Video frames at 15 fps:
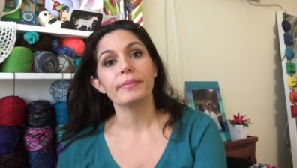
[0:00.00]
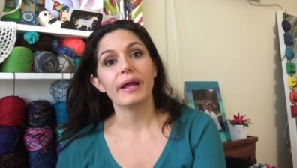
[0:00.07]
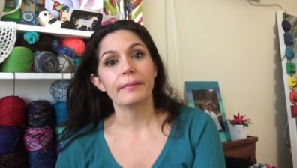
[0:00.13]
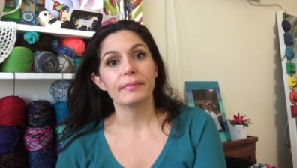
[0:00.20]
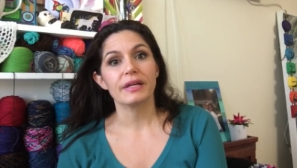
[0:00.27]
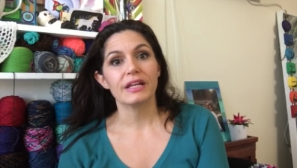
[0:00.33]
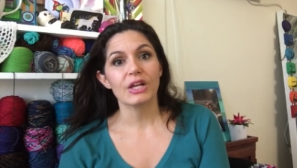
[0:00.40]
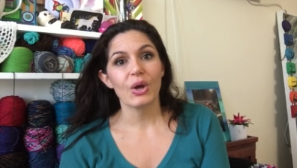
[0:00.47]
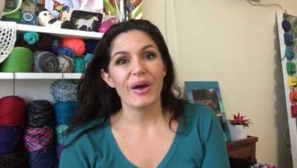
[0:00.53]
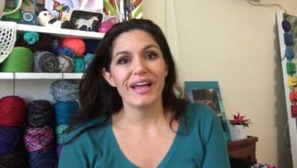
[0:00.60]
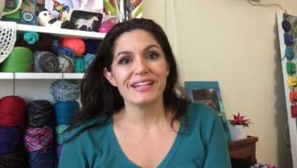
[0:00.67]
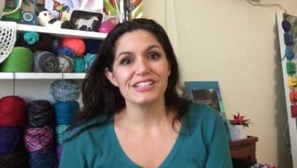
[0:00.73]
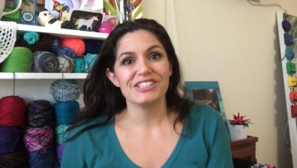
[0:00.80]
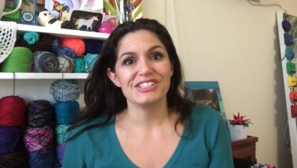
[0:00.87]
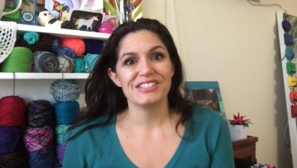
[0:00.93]
but I'm going to go
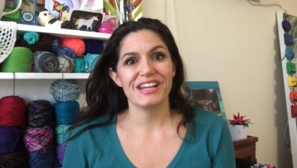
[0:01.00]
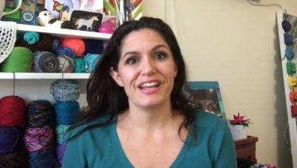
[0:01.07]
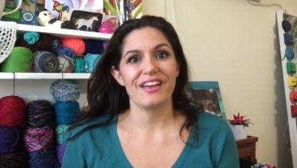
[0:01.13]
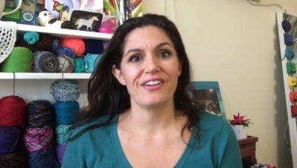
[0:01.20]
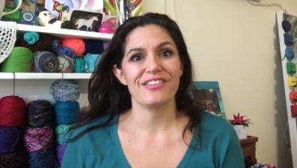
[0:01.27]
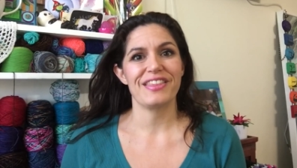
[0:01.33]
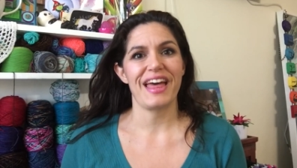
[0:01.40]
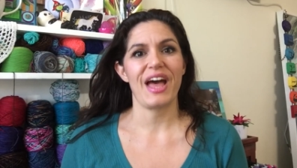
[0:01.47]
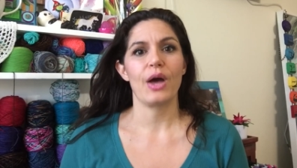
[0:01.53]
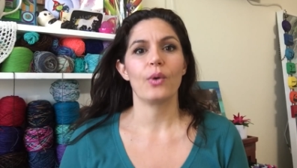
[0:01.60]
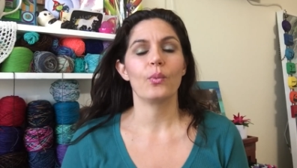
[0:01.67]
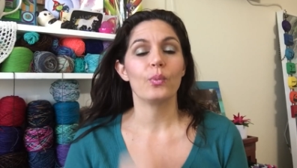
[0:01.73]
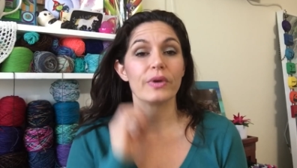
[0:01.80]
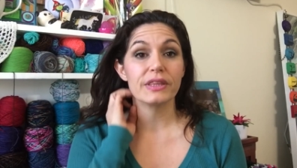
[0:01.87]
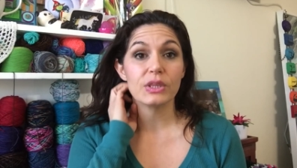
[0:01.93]
ahead and share that
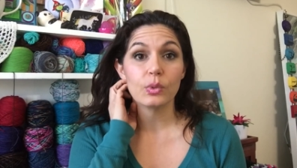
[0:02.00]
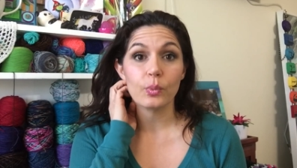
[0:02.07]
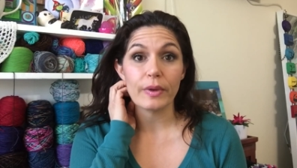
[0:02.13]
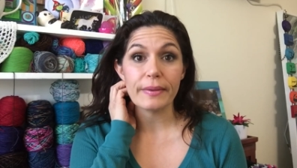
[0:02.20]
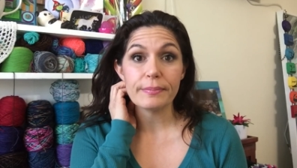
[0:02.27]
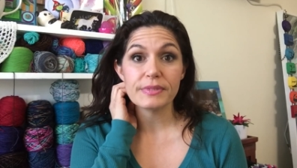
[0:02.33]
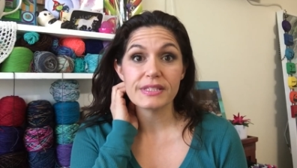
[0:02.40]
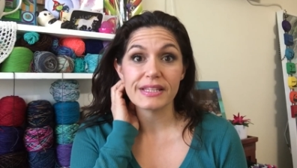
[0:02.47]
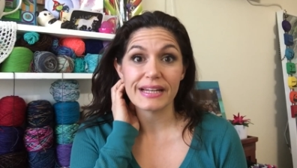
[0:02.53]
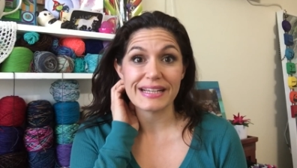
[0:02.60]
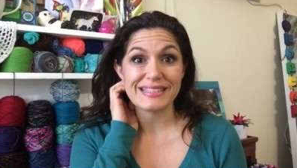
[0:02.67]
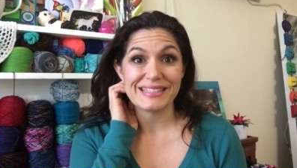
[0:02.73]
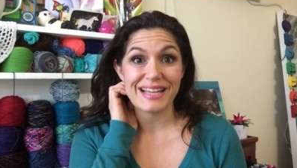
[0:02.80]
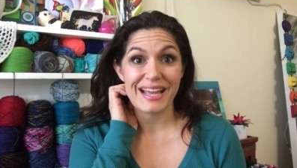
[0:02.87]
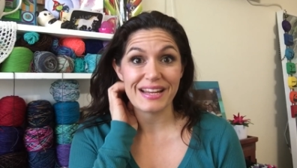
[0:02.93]
with the whips that
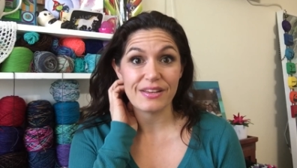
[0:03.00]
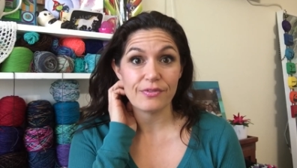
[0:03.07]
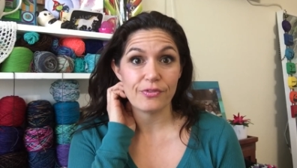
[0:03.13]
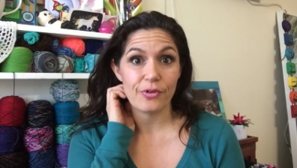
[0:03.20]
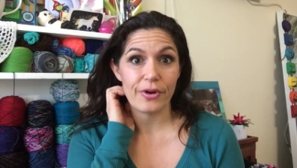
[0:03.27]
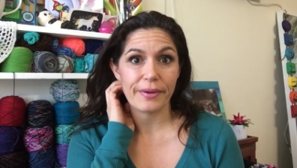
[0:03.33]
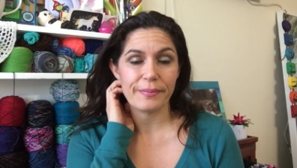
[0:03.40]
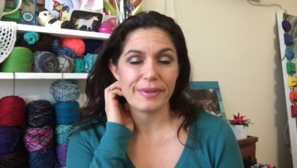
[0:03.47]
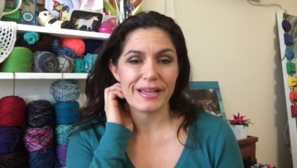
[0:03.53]
I dyed it for,